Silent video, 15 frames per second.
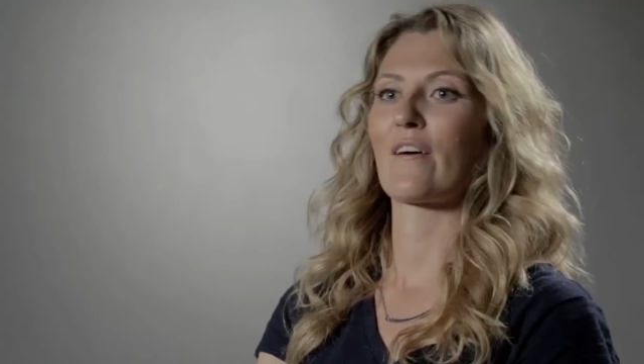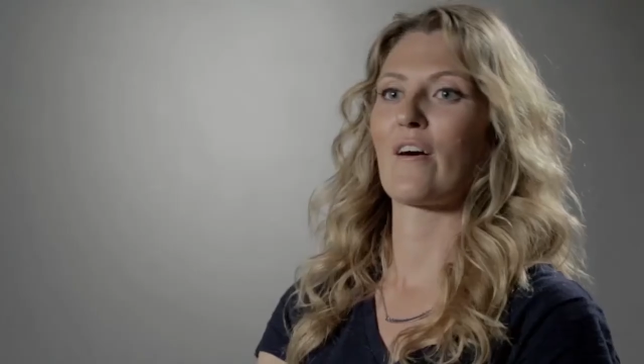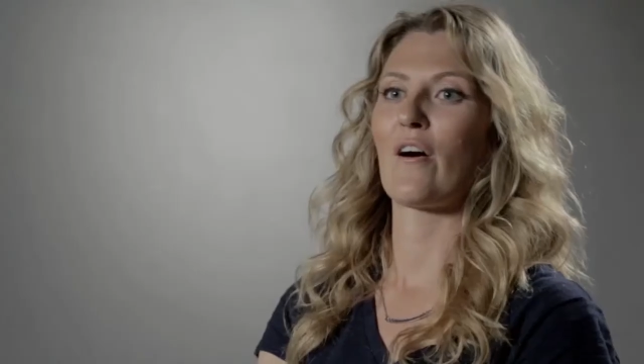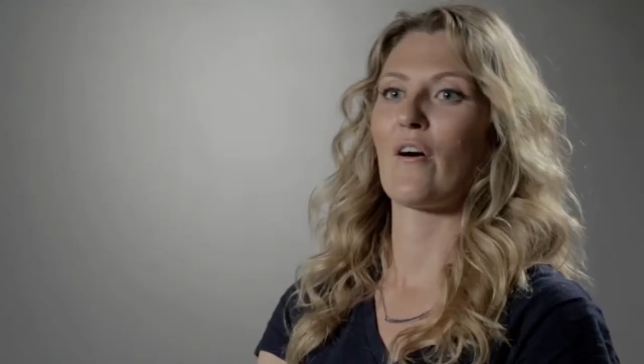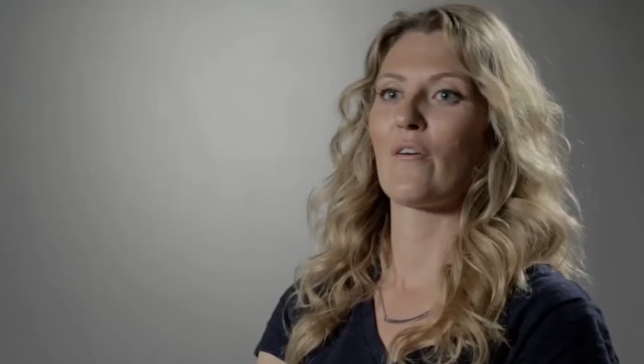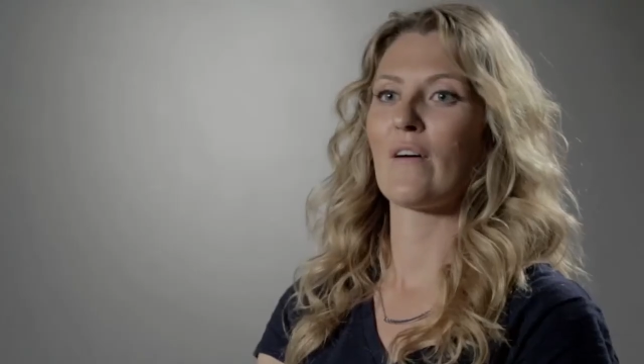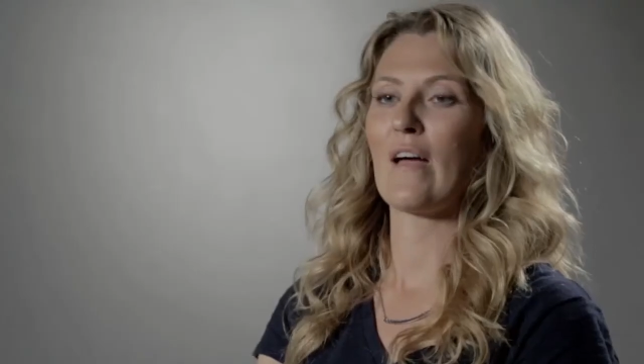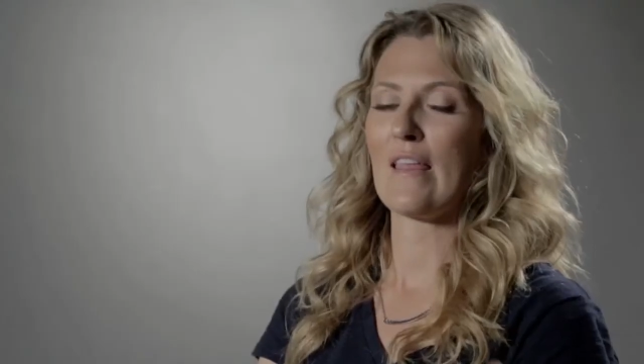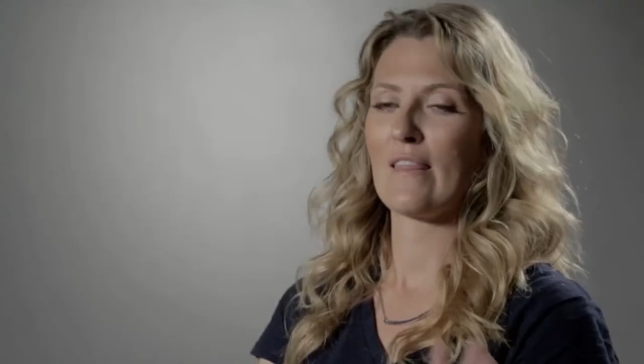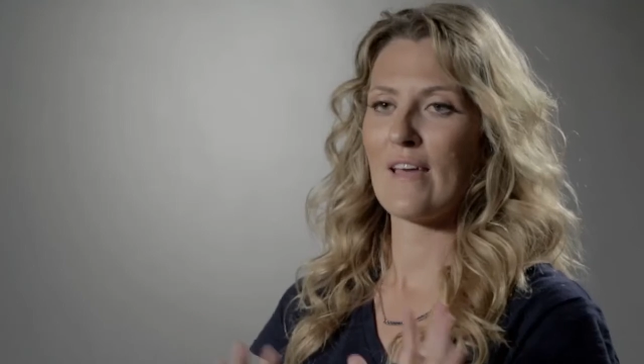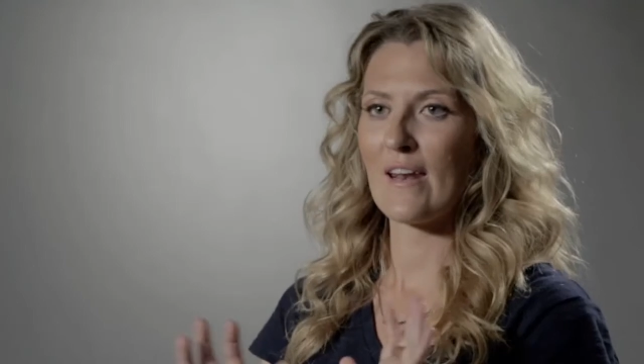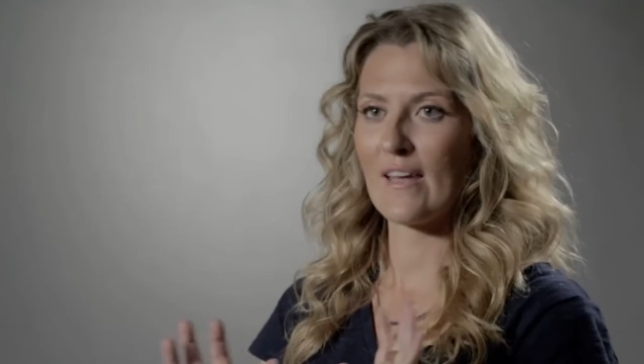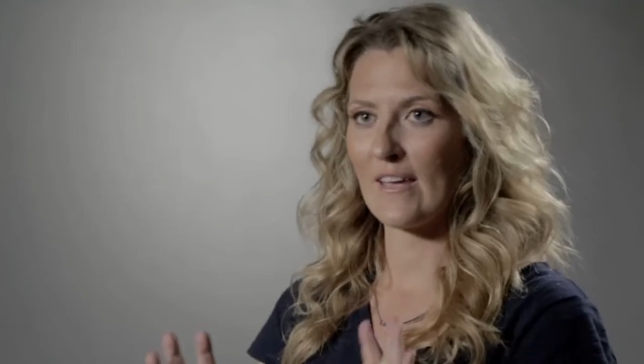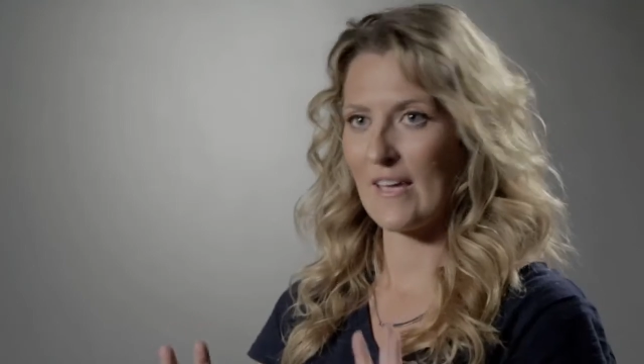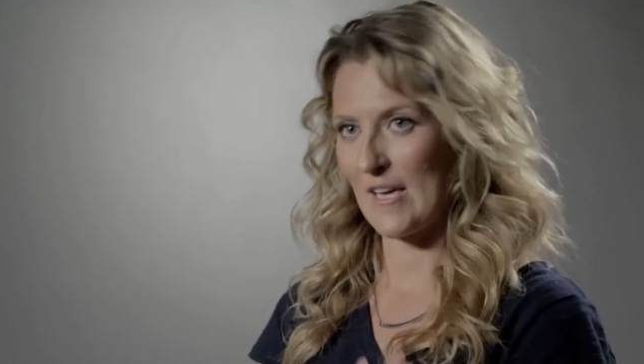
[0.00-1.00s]
go, and
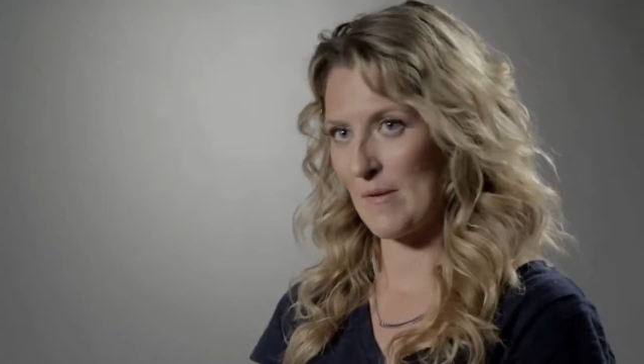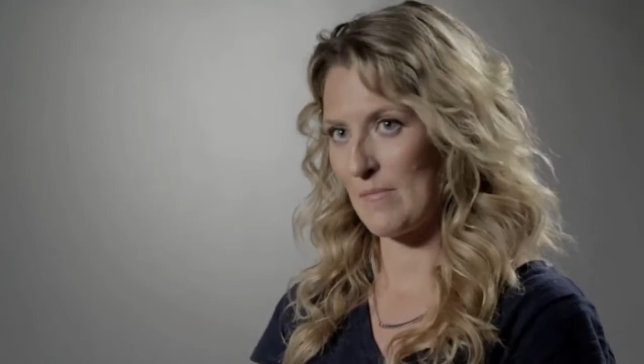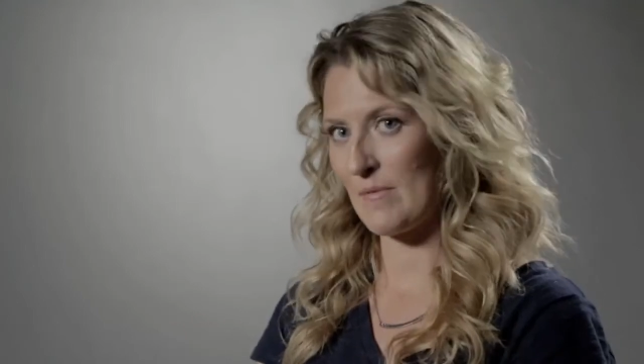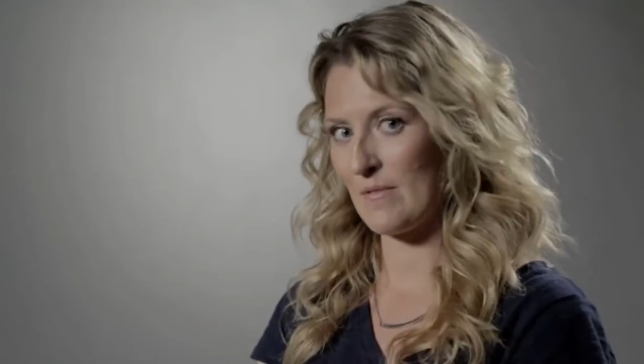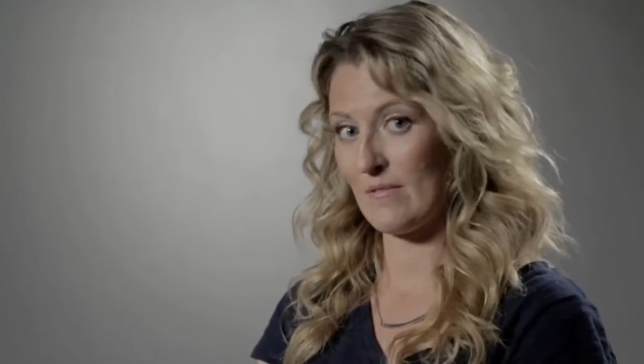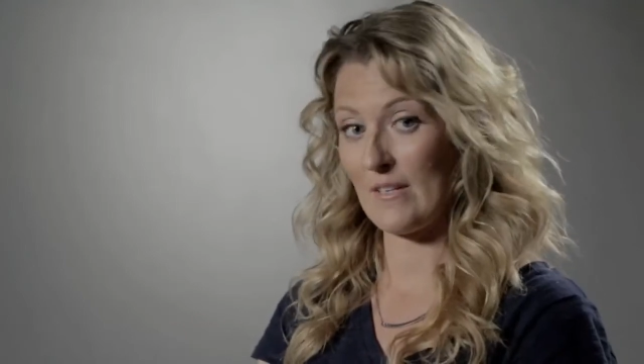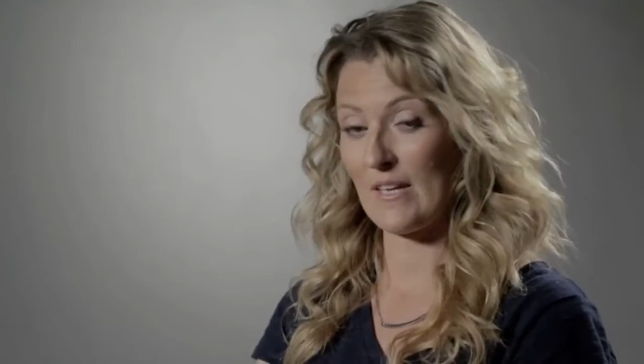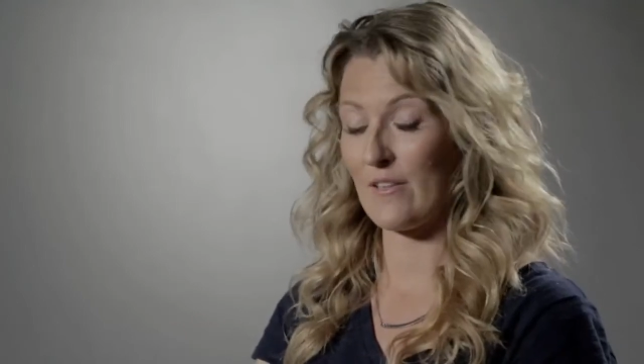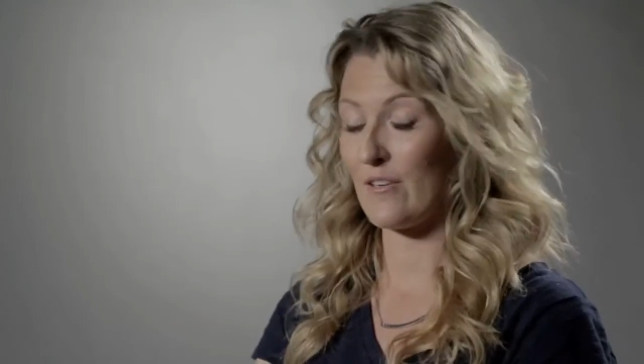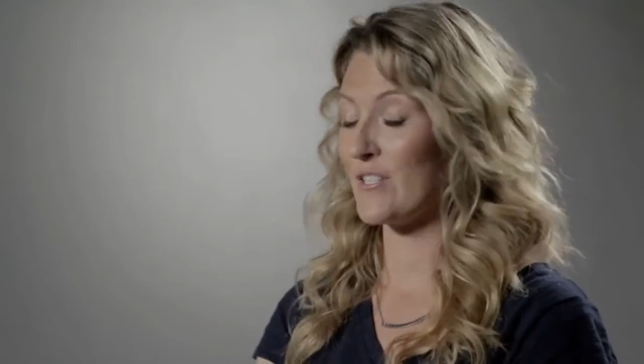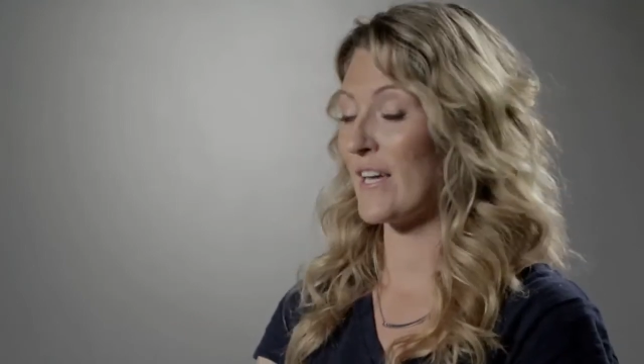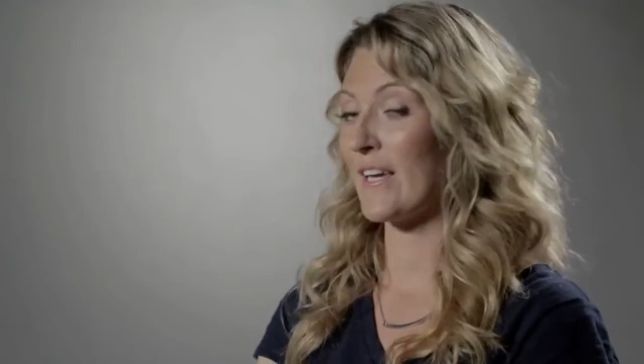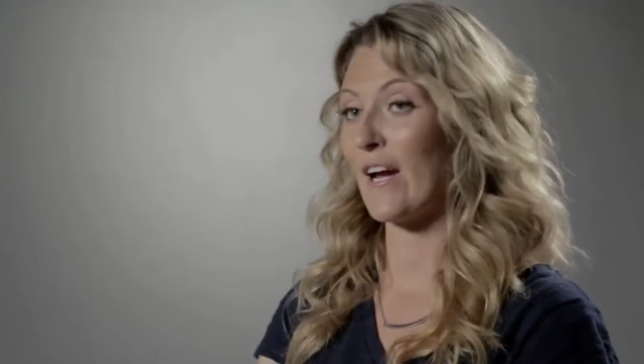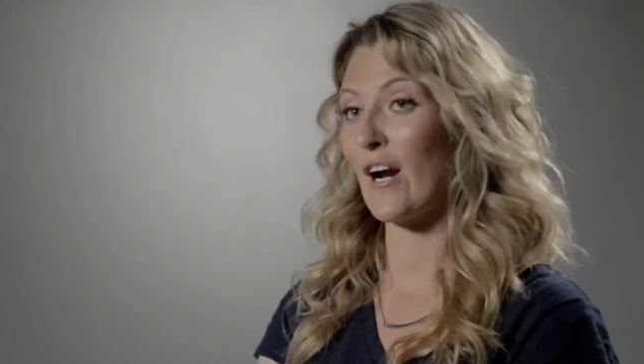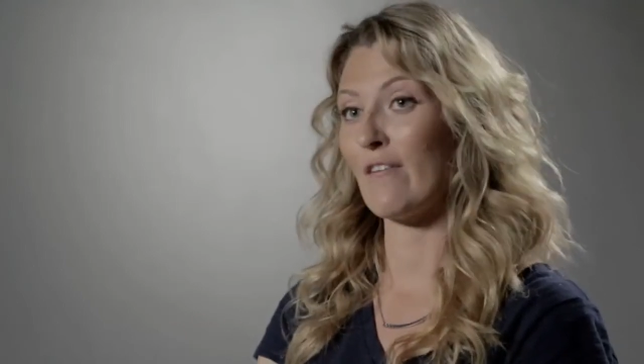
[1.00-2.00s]
letting him either
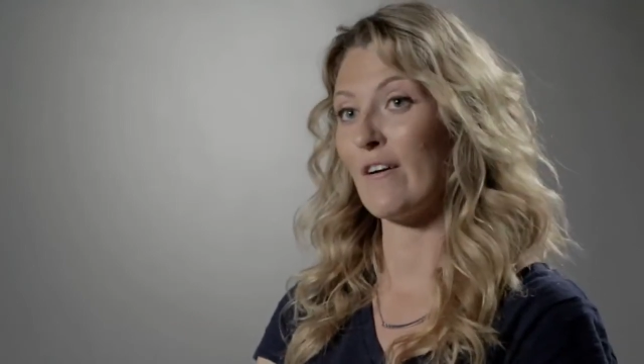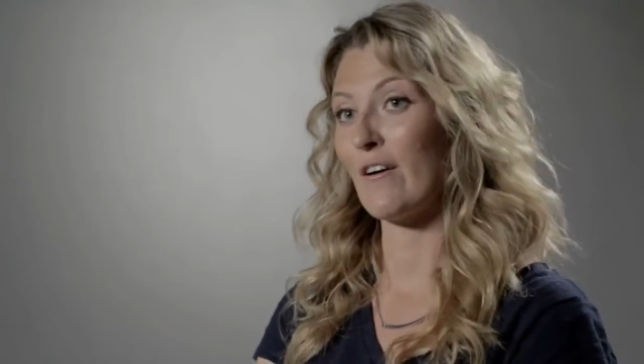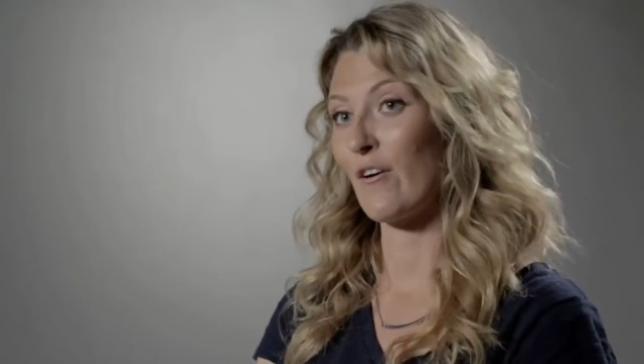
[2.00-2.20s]
take care of it